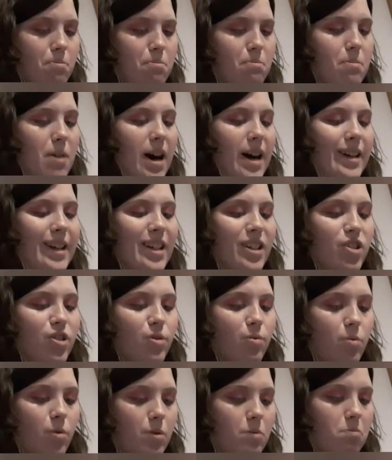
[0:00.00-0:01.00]
Banished
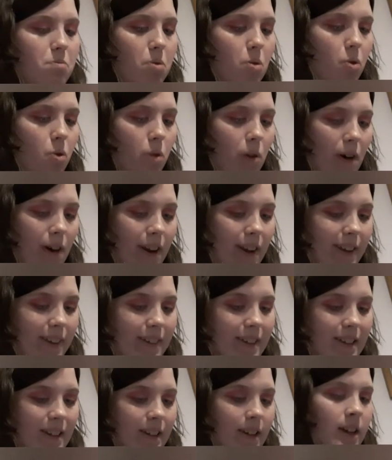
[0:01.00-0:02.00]
was boring.
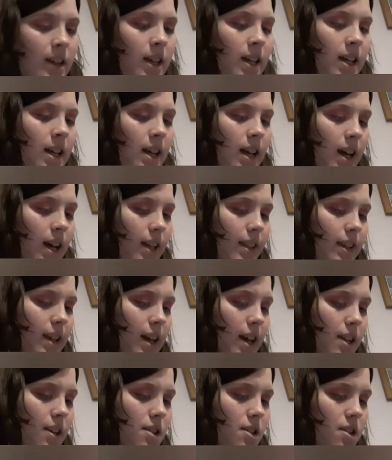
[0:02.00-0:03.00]
The
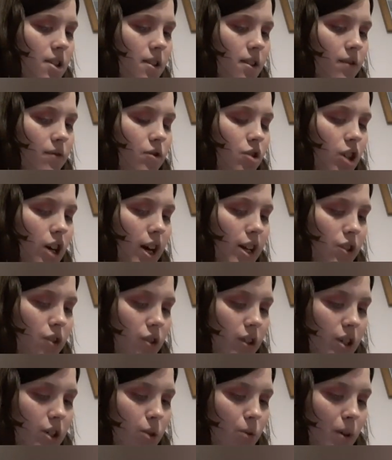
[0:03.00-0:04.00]
end of
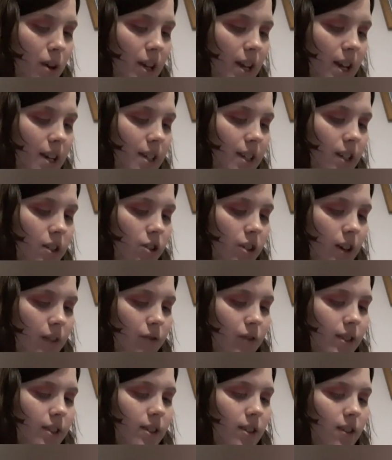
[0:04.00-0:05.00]
January 2018,
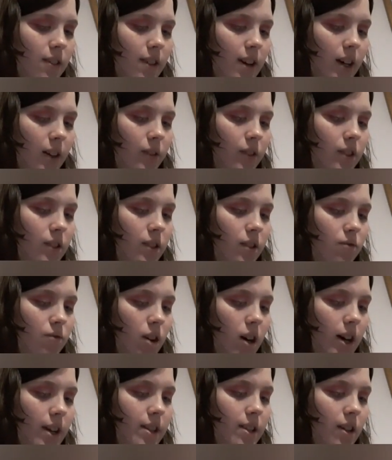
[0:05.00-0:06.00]
Jeffery Star announced the
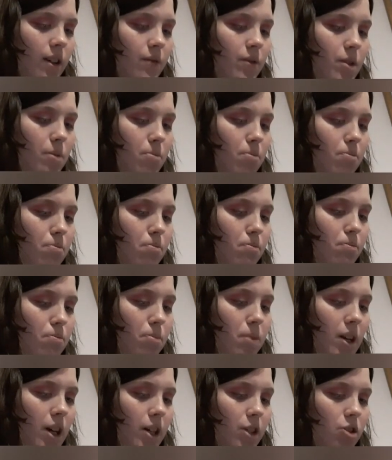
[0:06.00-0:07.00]
rise of the
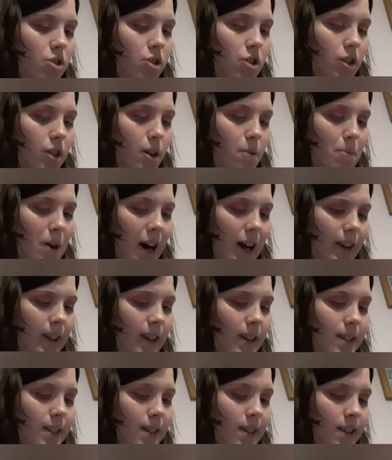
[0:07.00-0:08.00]
Blood Sugar
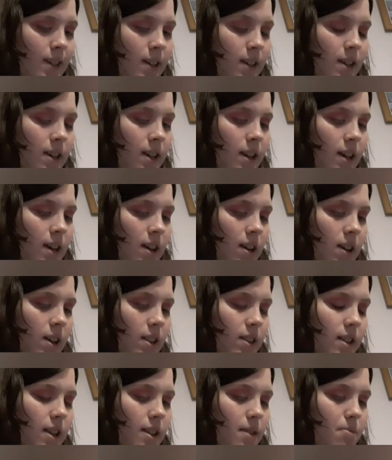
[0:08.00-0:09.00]
Palette.
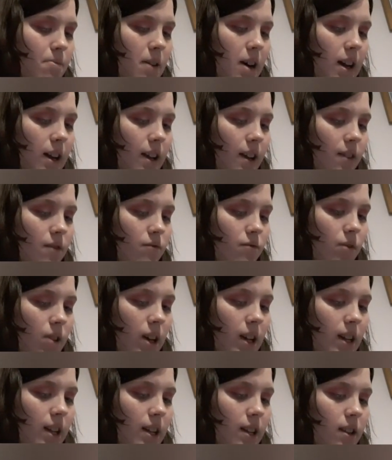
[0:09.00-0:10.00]
This palette
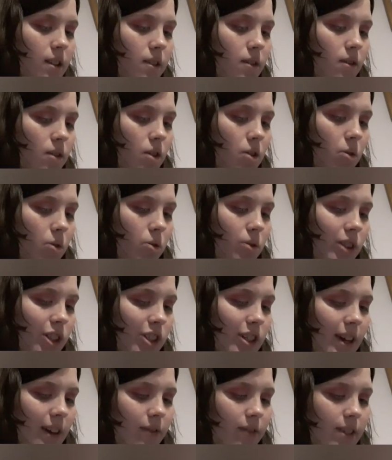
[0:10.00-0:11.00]
really launched
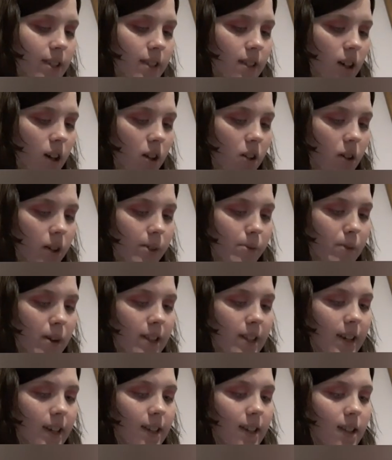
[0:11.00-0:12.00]
Jeffery Star
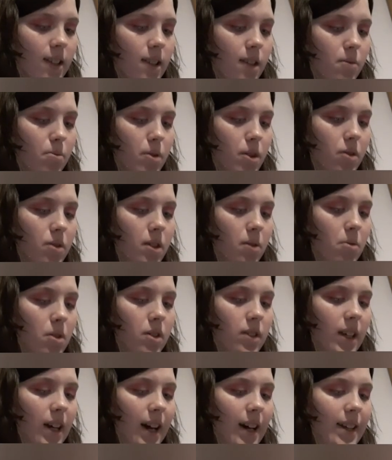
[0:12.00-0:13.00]
Cosmetics into the beauty
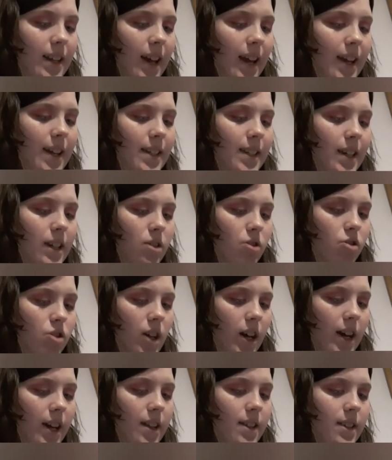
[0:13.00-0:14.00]
world. It had 18
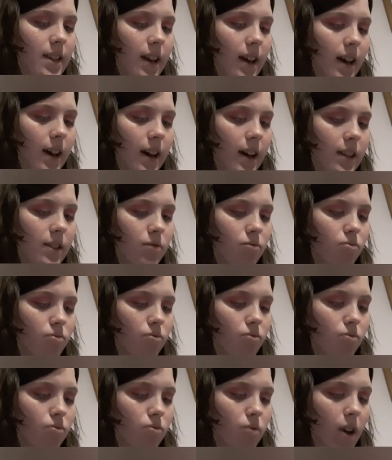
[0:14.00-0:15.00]
shades. It had
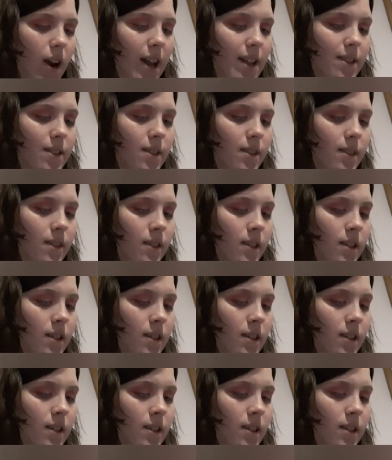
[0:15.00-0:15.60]
reds,